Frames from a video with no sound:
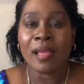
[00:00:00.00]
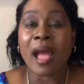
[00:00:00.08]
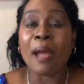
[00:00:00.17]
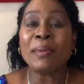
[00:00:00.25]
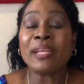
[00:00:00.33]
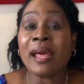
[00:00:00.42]
I
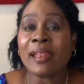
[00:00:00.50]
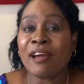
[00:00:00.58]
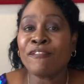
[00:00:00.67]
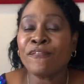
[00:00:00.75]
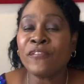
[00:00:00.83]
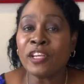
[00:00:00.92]
may not
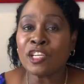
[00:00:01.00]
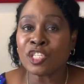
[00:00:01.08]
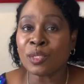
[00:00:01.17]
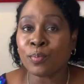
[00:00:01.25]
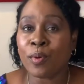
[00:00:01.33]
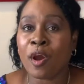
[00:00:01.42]
have finished the
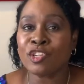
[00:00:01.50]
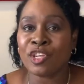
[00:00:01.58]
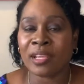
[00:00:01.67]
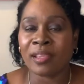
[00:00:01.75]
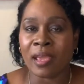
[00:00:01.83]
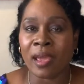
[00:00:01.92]

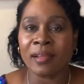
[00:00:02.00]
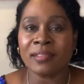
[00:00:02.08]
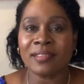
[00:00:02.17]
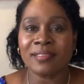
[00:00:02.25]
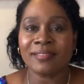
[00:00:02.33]
project yet,